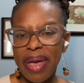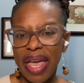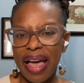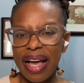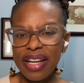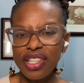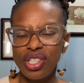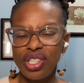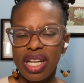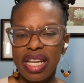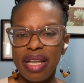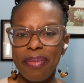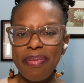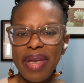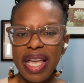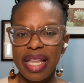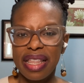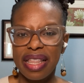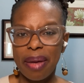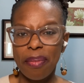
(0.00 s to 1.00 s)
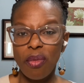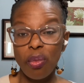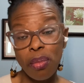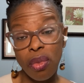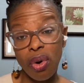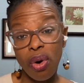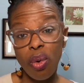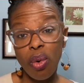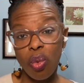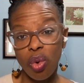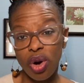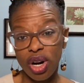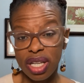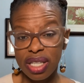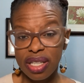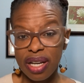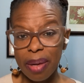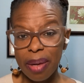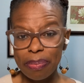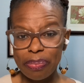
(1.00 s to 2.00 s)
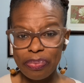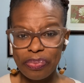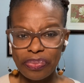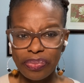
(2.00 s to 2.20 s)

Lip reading: actually make them more worked up.